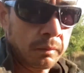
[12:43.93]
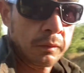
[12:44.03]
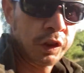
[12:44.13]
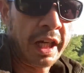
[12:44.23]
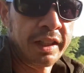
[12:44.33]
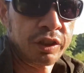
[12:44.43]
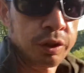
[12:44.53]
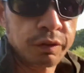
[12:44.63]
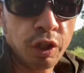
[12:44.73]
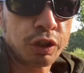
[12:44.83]
Okay, so
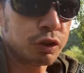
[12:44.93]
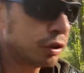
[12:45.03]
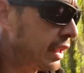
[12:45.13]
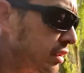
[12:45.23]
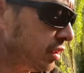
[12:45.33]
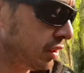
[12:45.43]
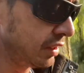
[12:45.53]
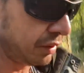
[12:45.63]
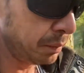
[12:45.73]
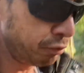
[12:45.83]
you've got your
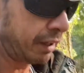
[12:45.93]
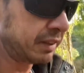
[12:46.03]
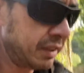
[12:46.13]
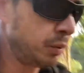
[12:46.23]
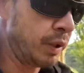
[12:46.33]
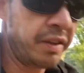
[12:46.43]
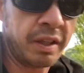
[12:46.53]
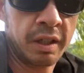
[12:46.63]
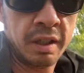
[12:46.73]
sentences to practice with,